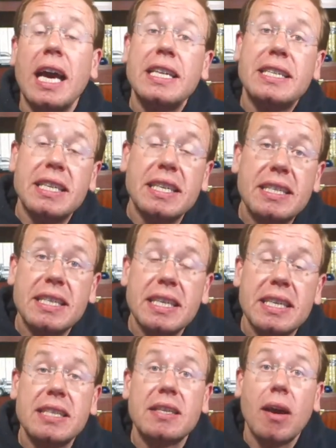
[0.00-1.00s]
and this
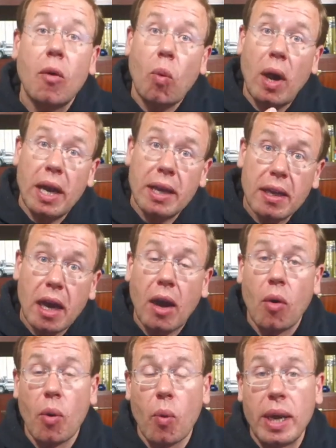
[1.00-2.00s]
is why
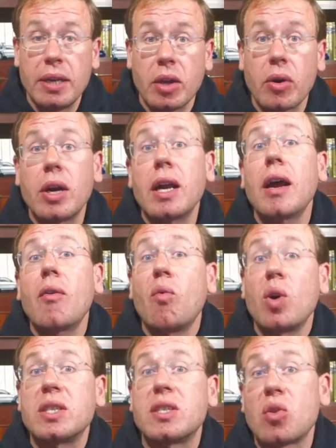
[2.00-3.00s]
our vendor
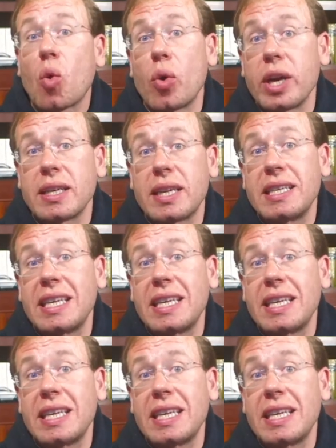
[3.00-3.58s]
was storing the